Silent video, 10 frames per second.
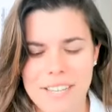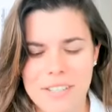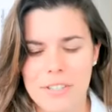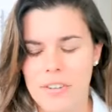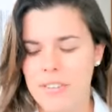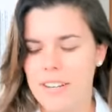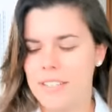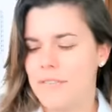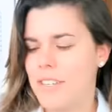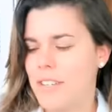I'll see you in the
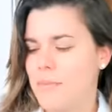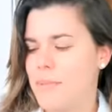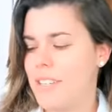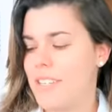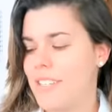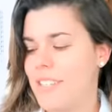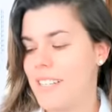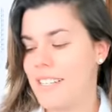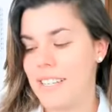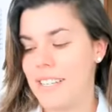next video because
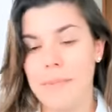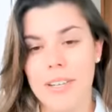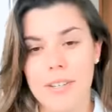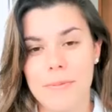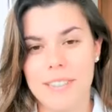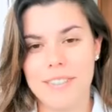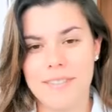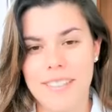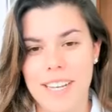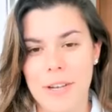it's going to be a good one.
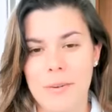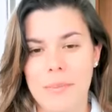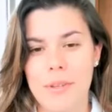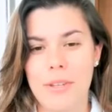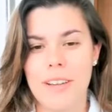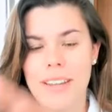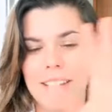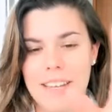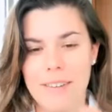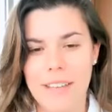And I hope you got
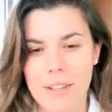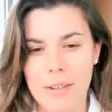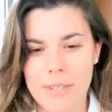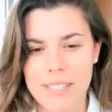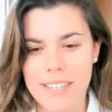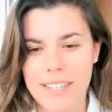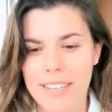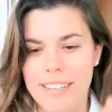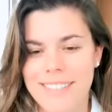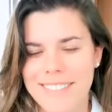a lot of value once
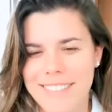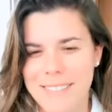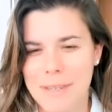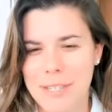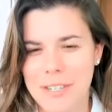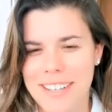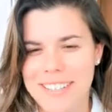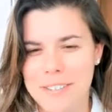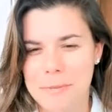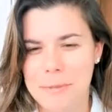again. Make sure to
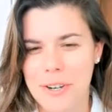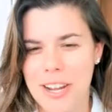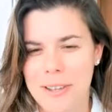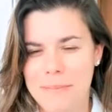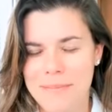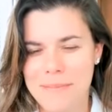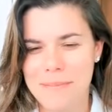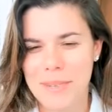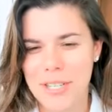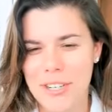hit subscribe,
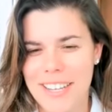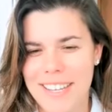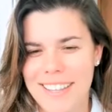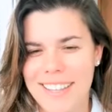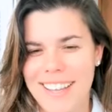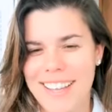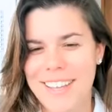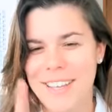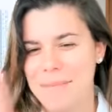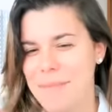make sure to hit
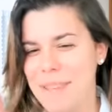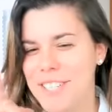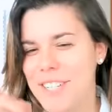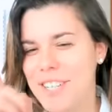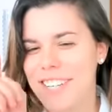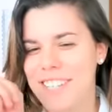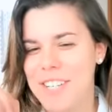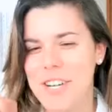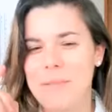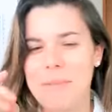like, make sure to
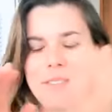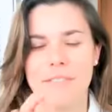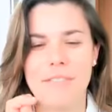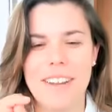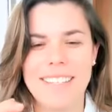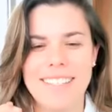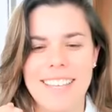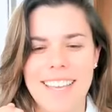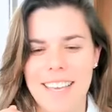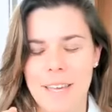share with a friend,
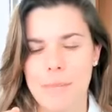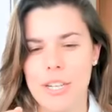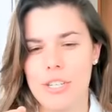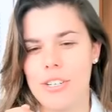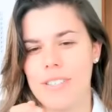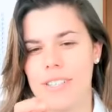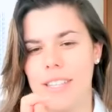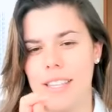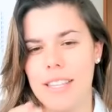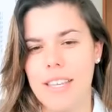and make sure
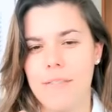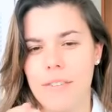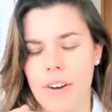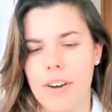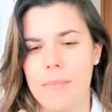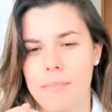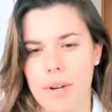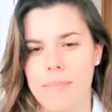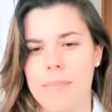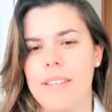to live on
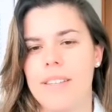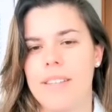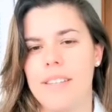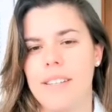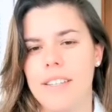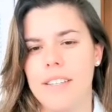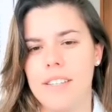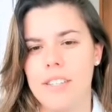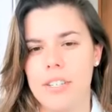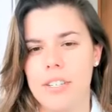purpose,
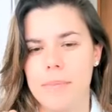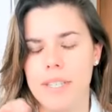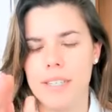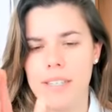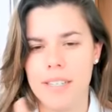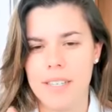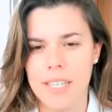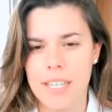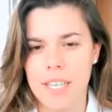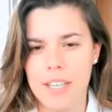ladies and gentlemen.
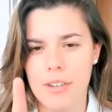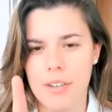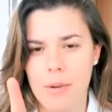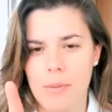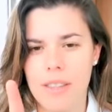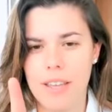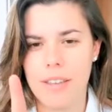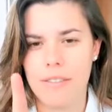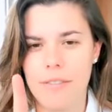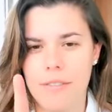You got one
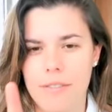life.